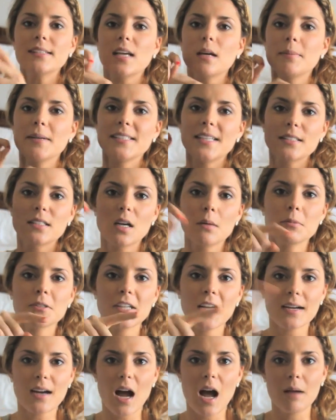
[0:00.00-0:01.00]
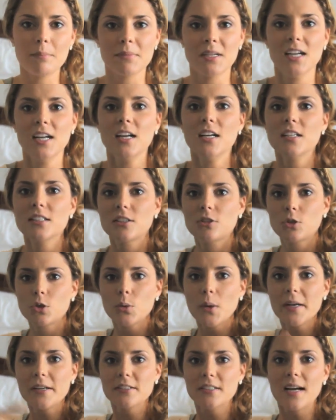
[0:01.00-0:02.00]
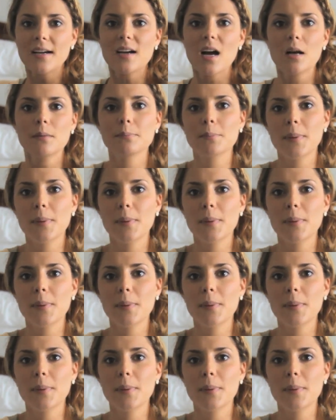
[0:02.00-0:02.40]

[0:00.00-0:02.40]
Helbig dot tumblr dot com, Twitter.com